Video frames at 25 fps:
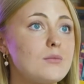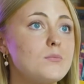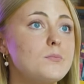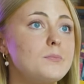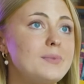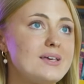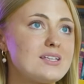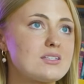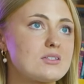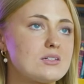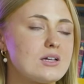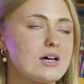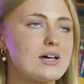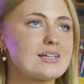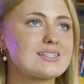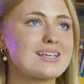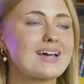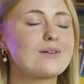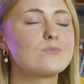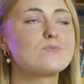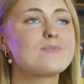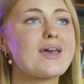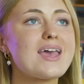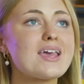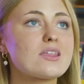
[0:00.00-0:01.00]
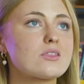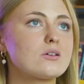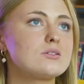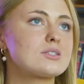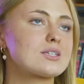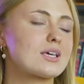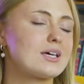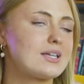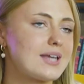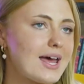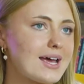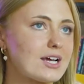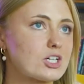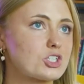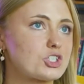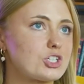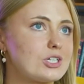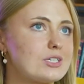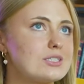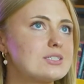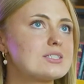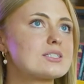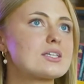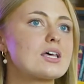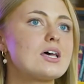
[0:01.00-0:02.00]
in business and make those
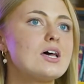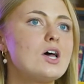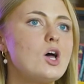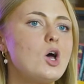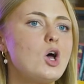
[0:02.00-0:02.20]
connections,